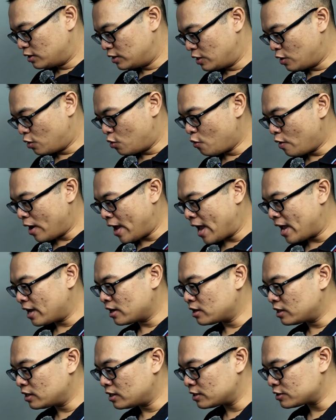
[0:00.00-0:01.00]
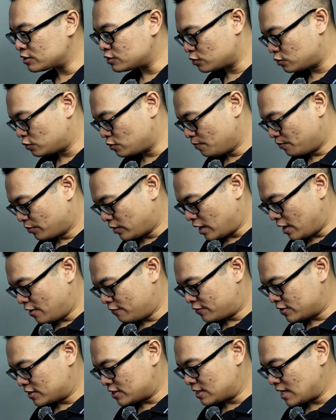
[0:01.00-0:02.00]
low angle to
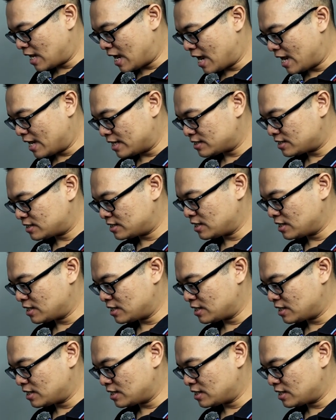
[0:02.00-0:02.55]
emphasize